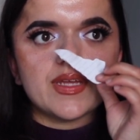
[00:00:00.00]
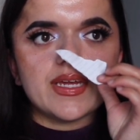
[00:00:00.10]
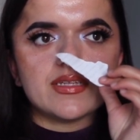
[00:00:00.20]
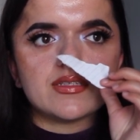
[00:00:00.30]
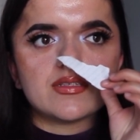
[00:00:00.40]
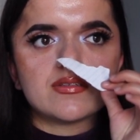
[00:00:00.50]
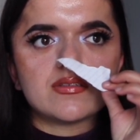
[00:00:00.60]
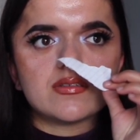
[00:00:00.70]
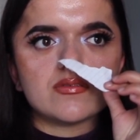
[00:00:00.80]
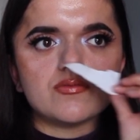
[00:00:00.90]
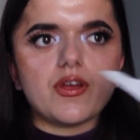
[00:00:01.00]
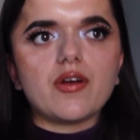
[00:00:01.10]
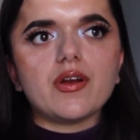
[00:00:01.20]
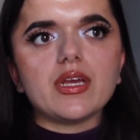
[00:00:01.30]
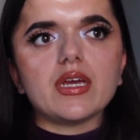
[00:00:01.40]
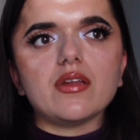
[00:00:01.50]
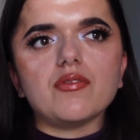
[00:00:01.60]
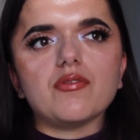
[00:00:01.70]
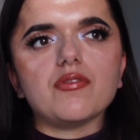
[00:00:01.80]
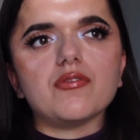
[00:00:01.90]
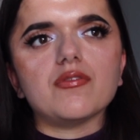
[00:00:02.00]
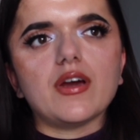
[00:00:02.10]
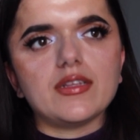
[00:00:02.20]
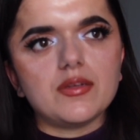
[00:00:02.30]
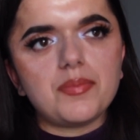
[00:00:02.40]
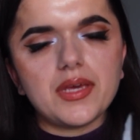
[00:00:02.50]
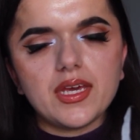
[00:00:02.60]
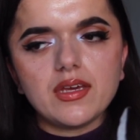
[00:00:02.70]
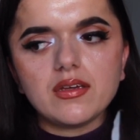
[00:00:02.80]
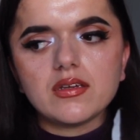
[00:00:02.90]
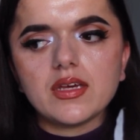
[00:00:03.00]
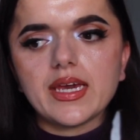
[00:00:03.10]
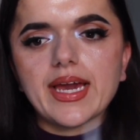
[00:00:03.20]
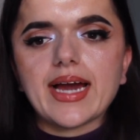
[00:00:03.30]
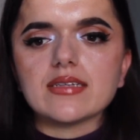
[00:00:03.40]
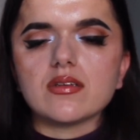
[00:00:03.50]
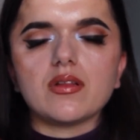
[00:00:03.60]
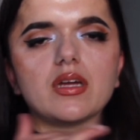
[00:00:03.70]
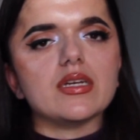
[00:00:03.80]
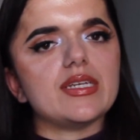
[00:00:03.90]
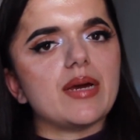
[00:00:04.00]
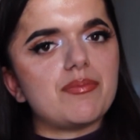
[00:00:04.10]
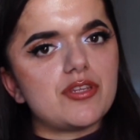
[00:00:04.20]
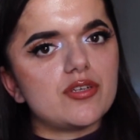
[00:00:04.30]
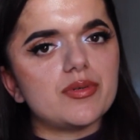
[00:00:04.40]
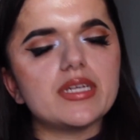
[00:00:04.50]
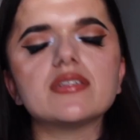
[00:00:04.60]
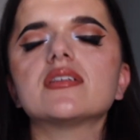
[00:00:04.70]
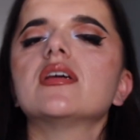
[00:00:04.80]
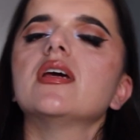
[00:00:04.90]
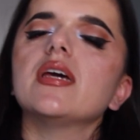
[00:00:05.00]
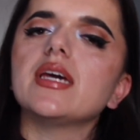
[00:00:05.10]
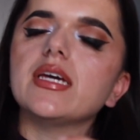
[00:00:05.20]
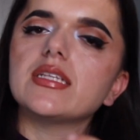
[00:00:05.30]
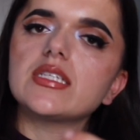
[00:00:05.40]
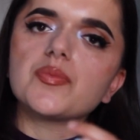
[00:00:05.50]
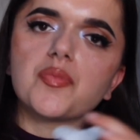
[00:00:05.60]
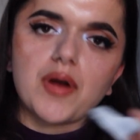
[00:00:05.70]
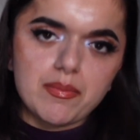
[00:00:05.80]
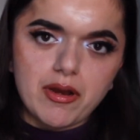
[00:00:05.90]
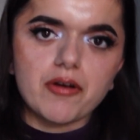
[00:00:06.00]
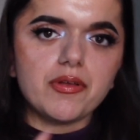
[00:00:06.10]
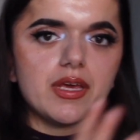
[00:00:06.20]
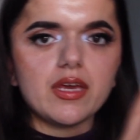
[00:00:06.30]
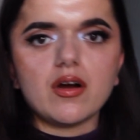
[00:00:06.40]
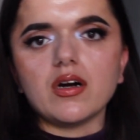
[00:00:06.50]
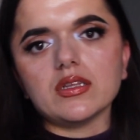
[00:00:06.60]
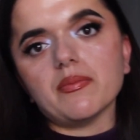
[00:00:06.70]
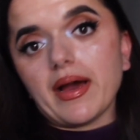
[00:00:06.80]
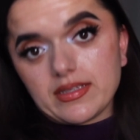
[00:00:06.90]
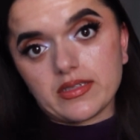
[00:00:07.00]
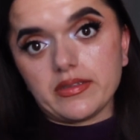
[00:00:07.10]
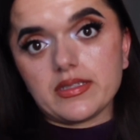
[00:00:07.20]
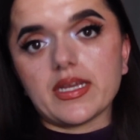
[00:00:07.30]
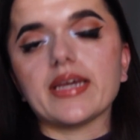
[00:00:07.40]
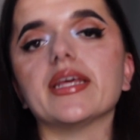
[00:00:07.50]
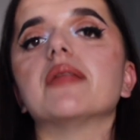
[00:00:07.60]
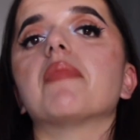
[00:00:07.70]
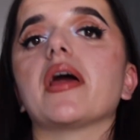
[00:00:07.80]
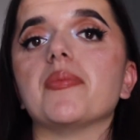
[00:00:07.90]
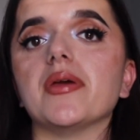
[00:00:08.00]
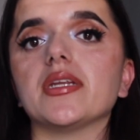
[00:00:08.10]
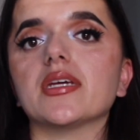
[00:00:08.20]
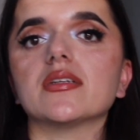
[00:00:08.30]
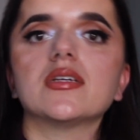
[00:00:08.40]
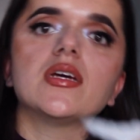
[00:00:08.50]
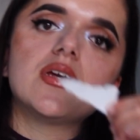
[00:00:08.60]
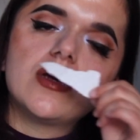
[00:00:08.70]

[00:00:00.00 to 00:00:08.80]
It's very enveloping. It has a lot of depth to it. It's primarily on the masculine side, in my opinion.